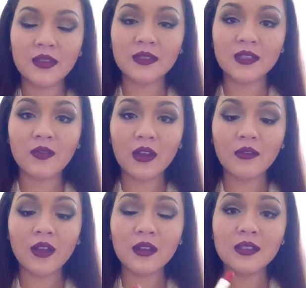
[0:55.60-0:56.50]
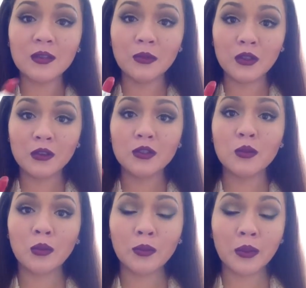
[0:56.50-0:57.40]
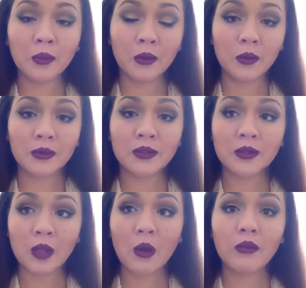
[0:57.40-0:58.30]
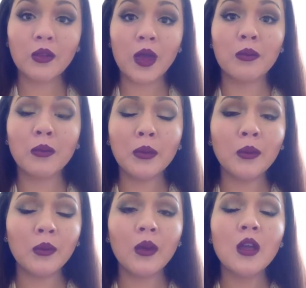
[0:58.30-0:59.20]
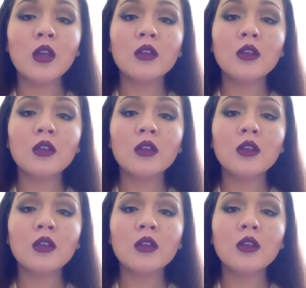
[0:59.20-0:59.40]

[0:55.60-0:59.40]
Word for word: This is very, very similar to Ruby Woo. So if you have Ruby Woo,